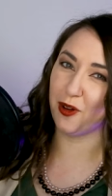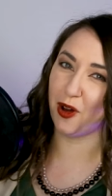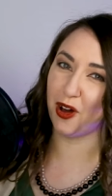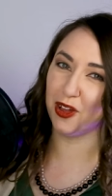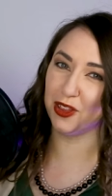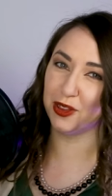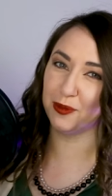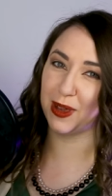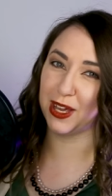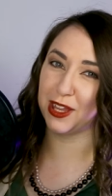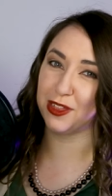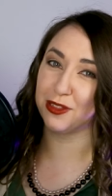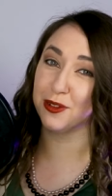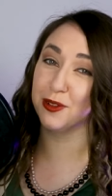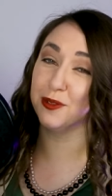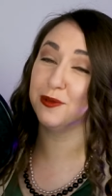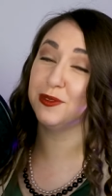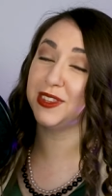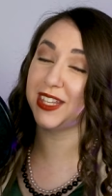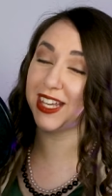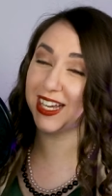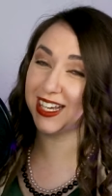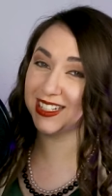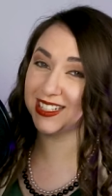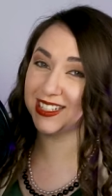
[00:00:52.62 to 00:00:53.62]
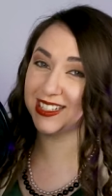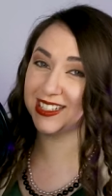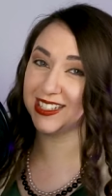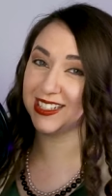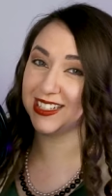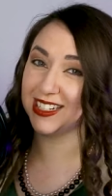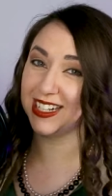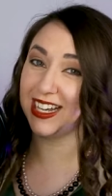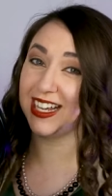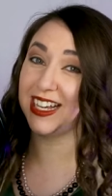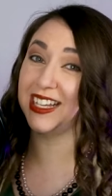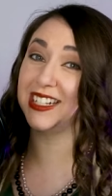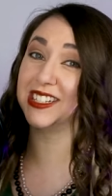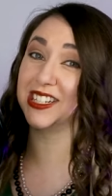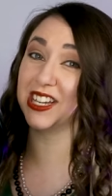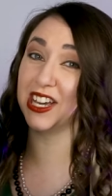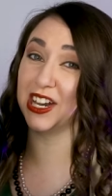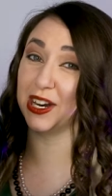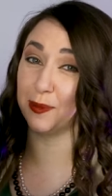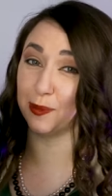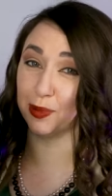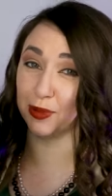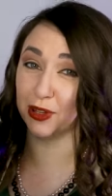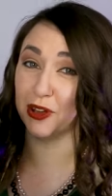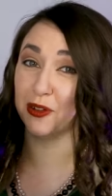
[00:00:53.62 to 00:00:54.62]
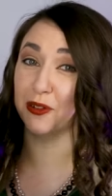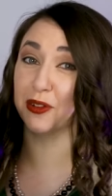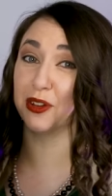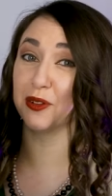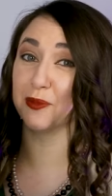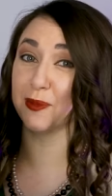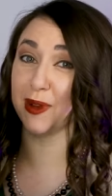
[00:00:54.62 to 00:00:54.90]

all the way through. This is going to blow your